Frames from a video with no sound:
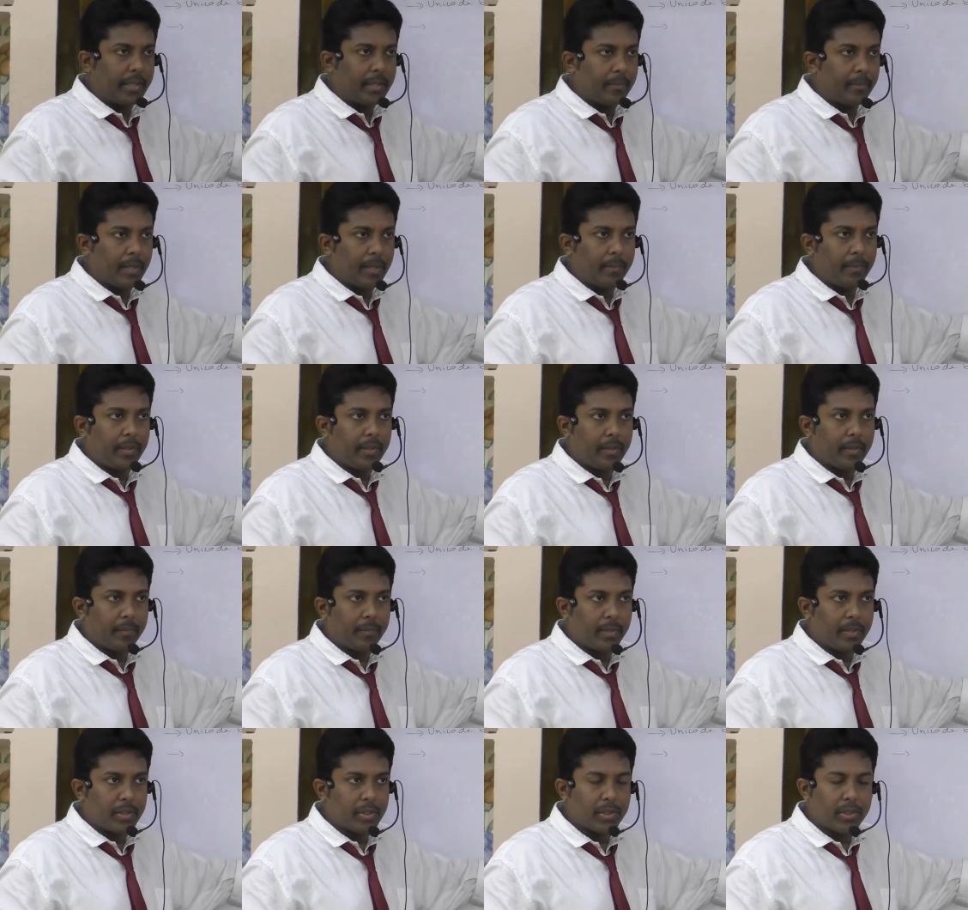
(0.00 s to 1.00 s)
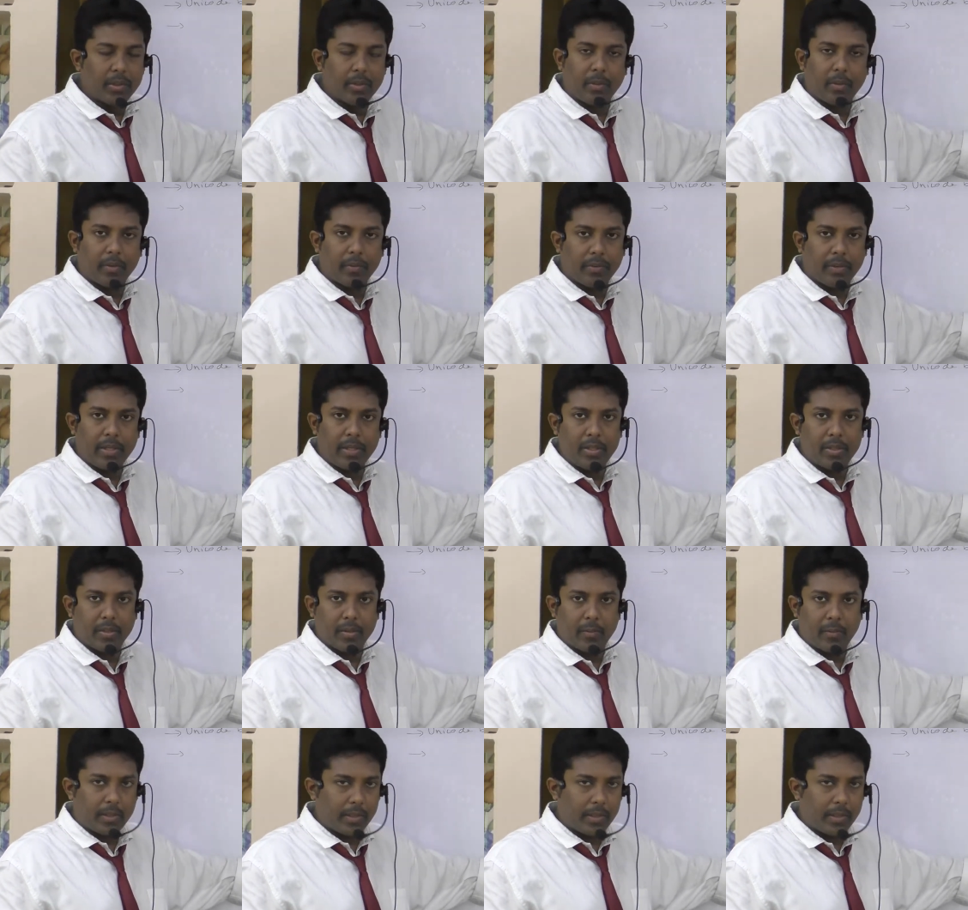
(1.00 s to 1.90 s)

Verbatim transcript: it might be a persian or french or